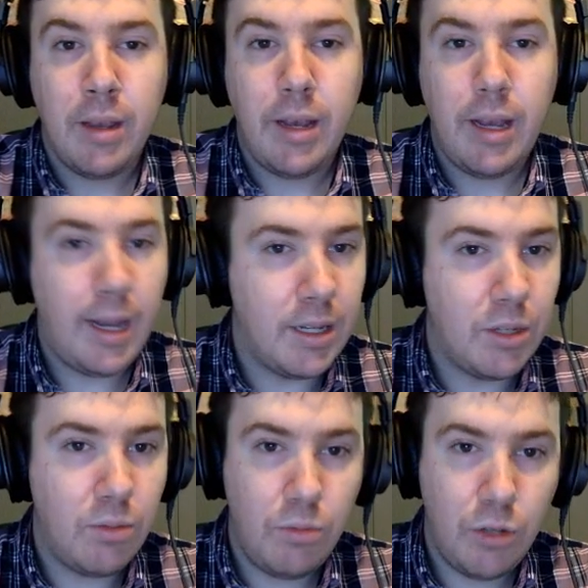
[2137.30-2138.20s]

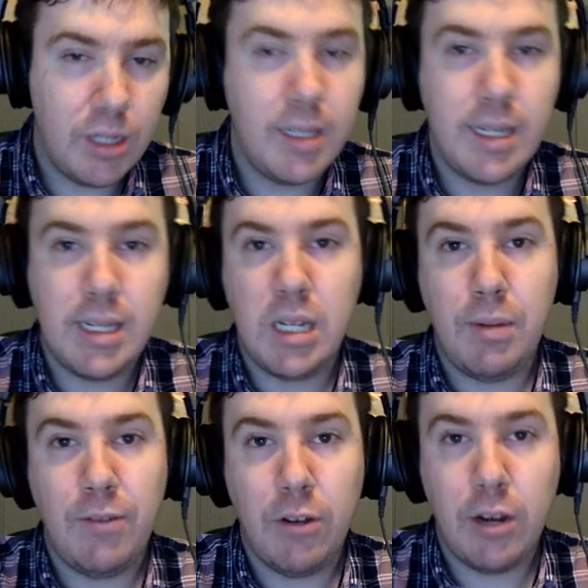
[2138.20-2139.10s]
it's just as easy to be
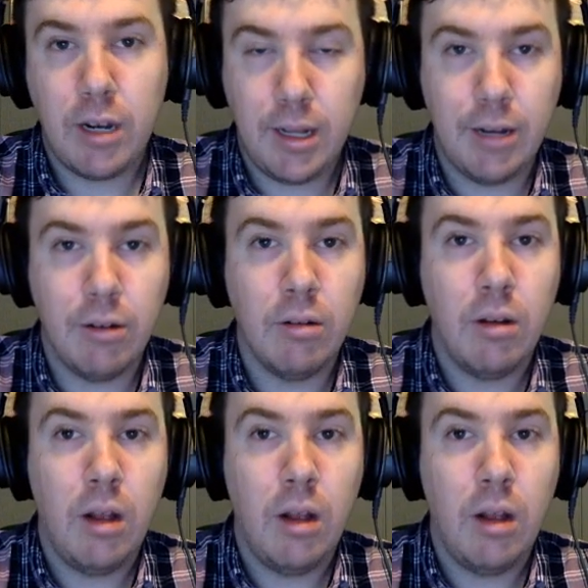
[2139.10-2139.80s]
very clear